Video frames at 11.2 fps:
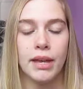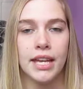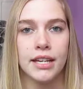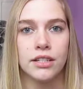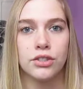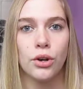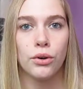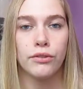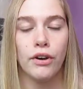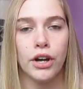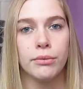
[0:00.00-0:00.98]
and
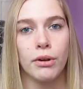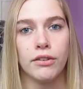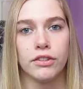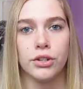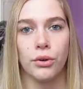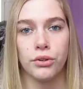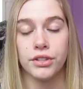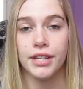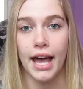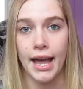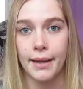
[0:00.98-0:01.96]
total volume over total
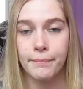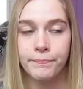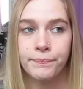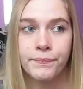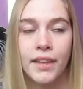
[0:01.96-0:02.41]
time.